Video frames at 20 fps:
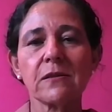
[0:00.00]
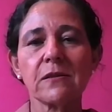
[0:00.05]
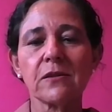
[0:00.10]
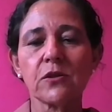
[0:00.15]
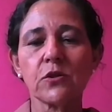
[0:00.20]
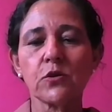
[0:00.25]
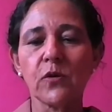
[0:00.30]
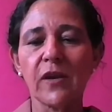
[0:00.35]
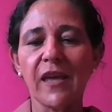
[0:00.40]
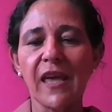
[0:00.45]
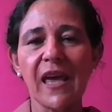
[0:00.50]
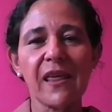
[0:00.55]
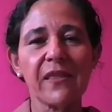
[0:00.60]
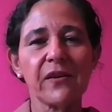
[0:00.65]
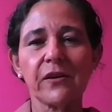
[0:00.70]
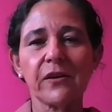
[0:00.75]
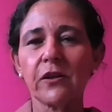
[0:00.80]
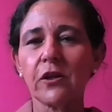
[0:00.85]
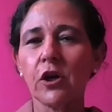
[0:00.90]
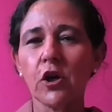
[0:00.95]

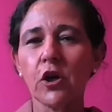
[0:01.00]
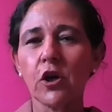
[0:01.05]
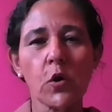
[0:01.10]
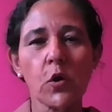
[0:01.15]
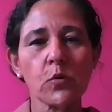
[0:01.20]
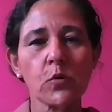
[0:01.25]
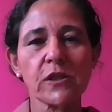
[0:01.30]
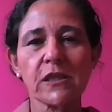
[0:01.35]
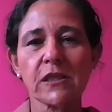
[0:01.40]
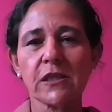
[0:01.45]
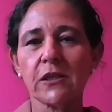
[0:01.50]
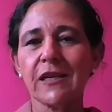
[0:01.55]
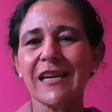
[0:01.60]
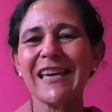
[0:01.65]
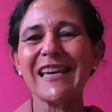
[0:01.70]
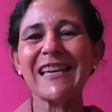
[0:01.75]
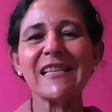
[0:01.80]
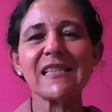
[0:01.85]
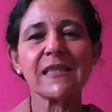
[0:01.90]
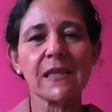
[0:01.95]
together, closer,
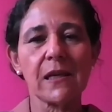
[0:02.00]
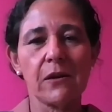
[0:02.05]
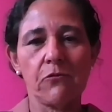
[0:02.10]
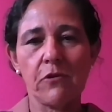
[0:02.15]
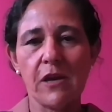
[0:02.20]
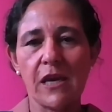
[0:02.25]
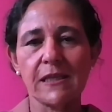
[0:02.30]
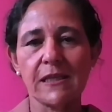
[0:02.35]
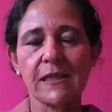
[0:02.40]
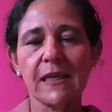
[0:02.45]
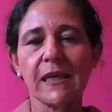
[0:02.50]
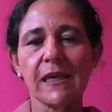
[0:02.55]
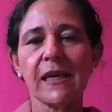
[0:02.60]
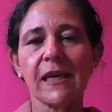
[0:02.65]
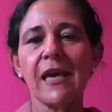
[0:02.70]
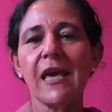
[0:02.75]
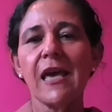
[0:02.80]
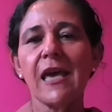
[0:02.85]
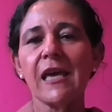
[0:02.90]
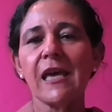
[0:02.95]
integrating
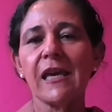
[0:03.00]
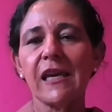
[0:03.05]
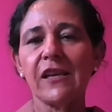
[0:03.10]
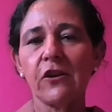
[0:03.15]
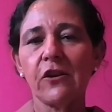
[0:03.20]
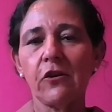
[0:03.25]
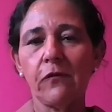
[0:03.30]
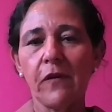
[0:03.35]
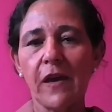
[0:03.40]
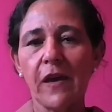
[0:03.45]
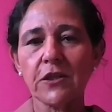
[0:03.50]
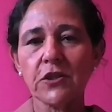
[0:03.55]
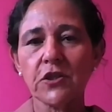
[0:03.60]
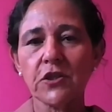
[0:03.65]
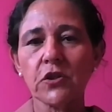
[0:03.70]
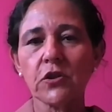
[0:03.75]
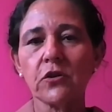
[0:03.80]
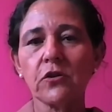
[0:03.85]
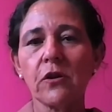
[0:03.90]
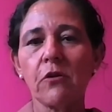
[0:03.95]

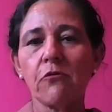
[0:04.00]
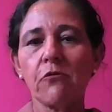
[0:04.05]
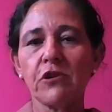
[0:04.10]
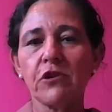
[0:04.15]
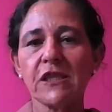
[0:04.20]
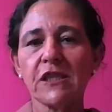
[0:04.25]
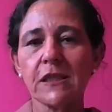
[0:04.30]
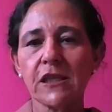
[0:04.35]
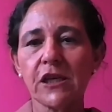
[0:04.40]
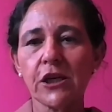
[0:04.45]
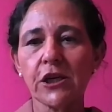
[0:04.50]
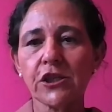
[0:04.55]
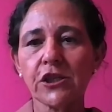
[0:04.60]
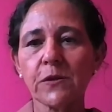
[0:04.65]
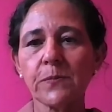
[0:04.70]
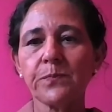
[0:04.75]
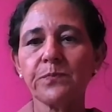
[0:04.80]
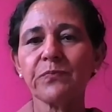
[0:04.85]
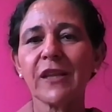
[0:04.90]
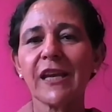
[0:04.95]
innovation, research,
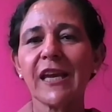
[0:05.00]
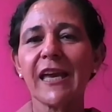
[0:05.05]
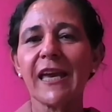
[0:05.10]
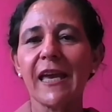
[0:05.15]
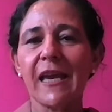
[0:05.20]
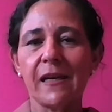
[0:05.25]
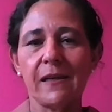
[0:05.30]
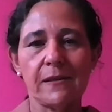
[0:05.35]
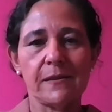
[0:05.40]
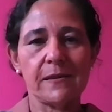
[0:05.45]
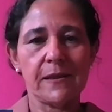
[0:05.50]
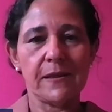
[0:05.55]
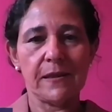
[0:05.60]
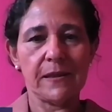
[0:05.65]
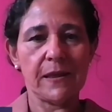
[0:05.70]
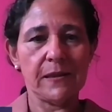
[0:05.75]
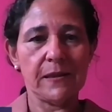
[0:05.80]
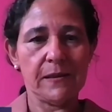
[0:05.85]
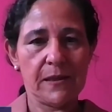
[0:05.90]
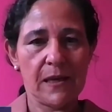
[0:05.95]
and
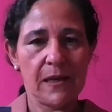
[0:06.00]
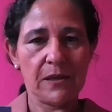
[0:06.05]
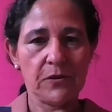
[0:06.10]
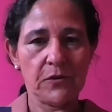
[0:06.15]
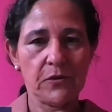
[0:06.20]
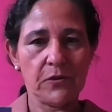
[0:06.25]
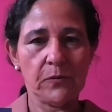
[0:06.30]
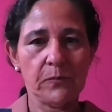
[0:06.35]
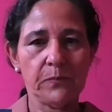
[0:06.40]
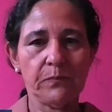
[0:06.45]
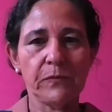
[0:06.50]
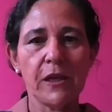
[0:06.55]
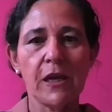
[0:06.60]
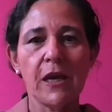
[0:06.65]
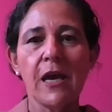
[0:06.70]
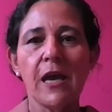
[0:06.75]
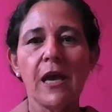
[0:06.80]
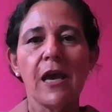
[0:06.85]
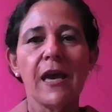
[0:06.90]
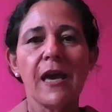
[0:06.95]
standardization.
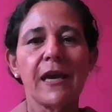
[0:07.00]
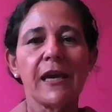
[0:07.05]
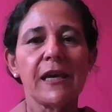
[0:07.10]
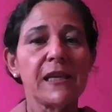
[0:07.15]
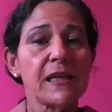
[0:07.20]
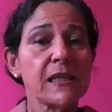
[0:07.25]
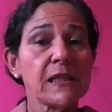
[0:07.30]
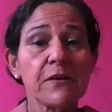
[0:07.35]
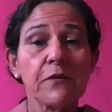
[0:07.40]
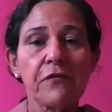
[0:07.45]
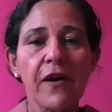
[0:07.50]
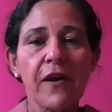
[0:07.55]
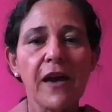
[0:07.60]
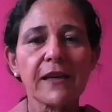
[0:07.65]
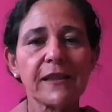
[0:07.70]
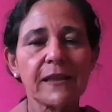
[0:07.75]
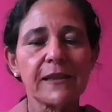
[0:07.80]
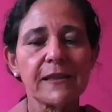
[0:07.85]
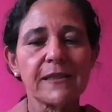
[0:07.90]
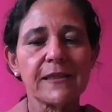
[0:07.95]
It is a fact
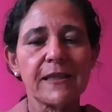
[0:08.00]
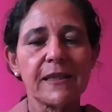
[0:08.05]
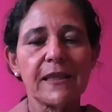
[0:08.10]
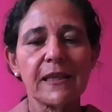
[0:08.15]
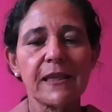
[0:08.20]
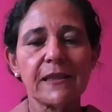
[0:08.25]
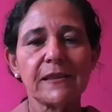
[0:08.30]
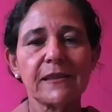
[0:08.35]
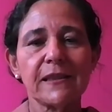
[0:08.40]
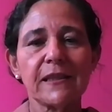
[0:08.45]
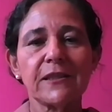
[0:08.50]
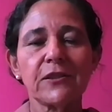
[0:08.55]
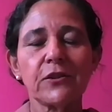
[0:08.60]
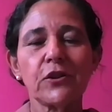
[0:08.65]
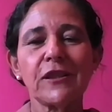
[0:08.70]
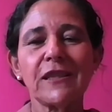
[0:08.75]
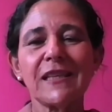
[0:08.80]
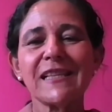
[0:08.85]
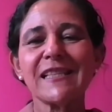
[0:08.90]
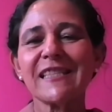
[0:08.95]
that the
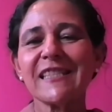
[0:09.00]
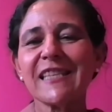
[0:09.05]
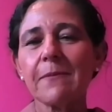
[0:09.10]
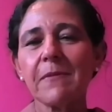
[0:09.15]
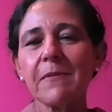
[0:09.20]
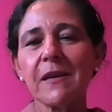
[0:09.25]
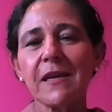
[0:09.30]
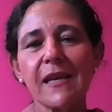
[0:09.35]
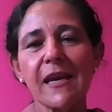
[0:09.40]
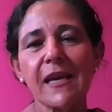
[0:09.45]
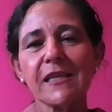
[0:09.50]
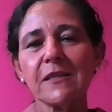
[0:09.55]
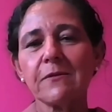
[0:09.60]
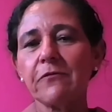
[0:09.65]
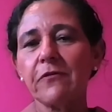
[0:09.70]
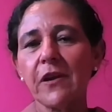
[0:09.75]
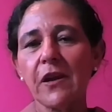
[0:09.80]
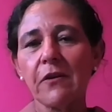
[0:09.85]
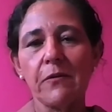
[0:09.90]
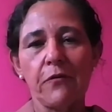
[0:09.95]
standardization disseminates
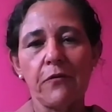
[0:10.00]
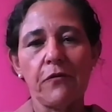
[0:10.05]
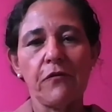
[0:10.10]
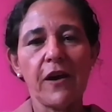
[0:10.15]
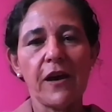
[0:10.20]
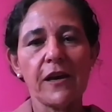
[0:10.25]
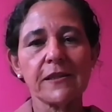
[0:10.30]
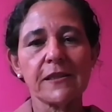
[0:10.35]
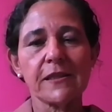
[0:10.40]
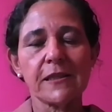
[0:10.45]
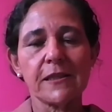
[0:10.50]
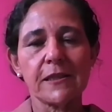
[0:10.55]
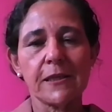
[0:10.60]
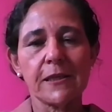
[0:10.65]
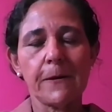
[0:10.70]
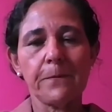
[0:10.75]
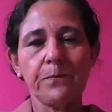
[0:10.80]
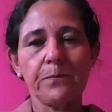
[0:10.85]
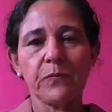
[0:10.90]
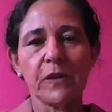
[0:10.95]
very fast
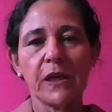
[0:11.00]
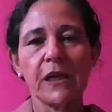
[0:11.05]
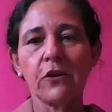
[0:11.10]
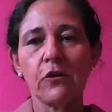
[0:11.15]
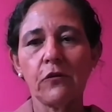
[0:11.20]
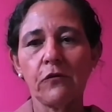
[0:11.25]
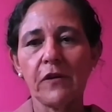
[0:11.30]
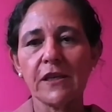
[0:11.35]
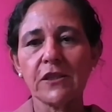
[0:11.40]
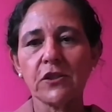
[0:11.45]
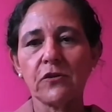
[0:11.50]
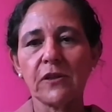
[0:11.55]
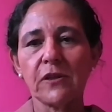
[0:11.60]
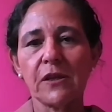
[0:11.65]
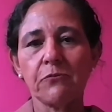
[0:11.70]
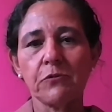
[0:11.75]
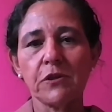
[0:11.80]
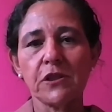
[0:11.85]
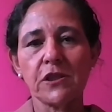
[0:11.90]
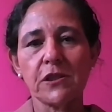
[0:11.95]
innovation
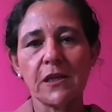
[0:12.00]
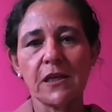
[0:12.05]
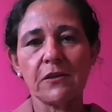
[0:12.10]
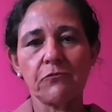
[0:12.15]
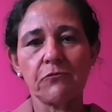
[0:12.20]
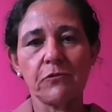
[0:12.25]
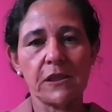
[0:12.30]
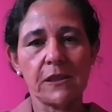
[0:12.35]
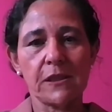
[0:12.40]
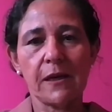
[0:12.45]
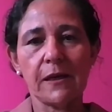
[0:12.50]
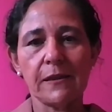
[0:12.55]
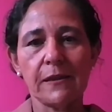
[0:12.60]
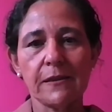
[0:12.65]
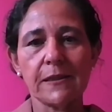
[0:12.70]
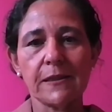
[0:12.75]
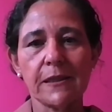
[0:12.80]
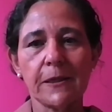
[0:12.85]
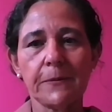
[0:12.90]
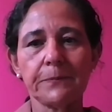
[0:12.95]
and research
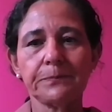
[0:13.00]
results.